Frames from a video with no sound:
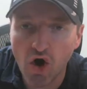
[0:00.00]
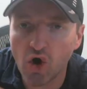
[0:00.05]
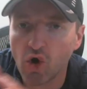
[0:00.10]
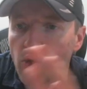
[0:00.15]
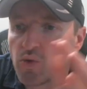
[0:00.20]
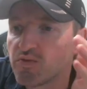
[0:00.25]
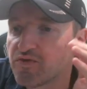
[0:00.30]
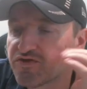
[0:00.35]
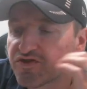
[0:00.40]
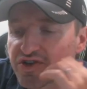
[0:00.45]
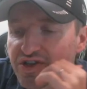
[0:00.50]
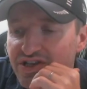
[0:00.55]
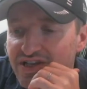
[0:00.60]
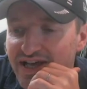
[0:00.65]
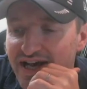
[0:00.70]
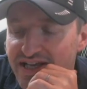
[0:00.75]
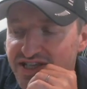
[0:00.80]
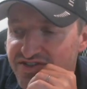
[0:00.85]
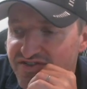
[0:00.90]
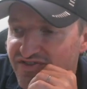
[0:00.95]
home for the
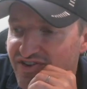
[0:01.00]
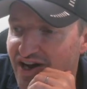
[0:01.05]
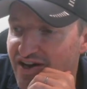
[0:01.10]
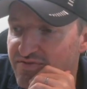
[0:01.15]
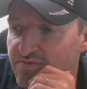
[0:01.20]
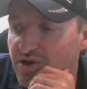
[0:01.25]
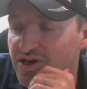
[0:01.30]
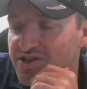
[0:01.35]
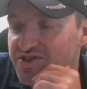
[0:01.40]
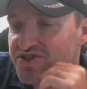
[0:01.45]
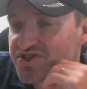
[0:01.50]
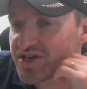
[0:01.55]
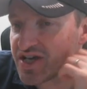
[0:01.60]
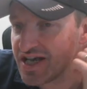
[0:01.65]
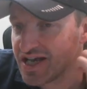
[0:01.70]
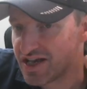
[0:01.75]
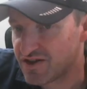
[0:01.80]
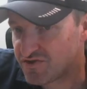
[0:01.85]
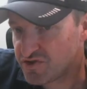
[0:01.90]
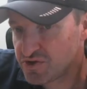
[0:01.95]
last five months.
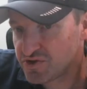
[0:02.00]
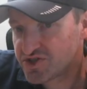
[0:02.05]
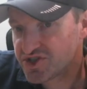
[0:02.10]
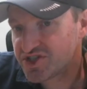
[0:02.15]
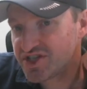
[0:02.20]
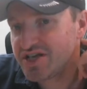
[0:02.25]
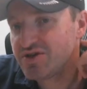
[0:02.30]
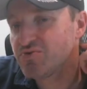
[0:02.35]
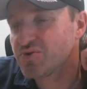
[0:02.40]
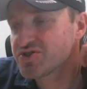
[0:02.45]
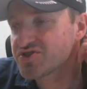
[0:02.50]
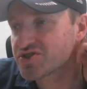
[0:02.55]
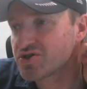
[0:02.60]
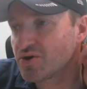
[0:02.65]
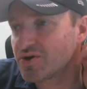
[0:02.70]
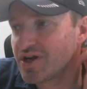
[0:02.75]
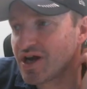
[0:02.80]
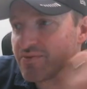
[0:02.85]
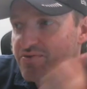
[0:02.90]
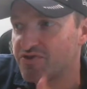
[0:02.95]
If you see what's
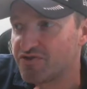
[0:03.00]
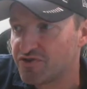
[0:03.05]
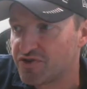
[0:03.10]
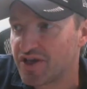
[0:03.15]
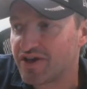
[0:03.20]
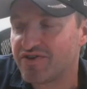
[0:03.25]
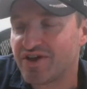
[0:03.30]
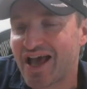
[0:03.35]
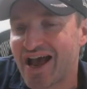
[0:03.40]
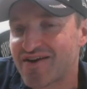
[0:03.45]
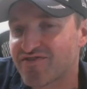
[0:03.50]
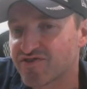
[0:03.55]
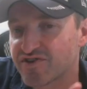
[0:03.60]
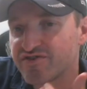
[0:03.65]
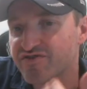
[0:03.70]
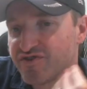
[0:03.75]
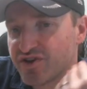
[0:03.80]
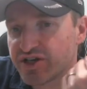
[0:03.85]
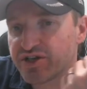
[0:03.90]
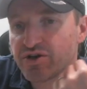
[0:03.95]
going on, if,
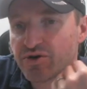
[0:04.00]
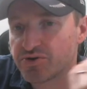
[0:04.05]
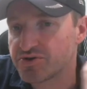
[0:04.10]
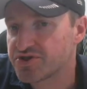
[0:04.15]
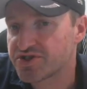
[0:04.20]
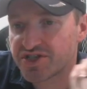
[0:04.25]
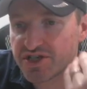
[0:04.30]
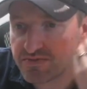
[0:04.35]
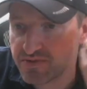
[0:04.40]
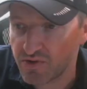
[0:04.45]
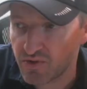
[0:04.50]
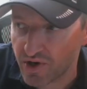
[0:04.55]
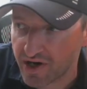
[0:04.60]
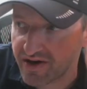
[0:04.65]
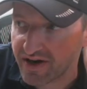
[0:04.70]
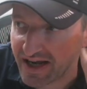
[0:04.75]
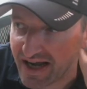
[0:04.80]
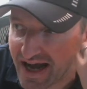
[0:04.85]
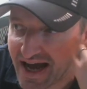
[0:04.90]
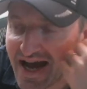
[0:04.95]
every video you see me
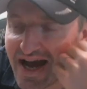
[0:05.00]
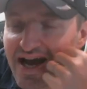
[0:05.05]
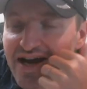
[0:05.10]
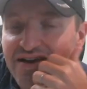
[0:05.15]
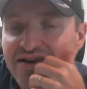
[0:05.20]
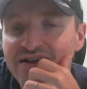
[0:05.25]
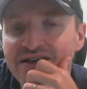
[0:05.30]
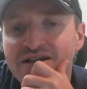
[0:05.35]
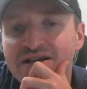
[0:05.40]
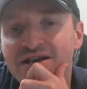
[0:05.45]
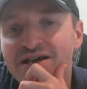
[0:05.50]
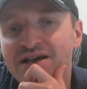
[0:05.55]
wearing a hat,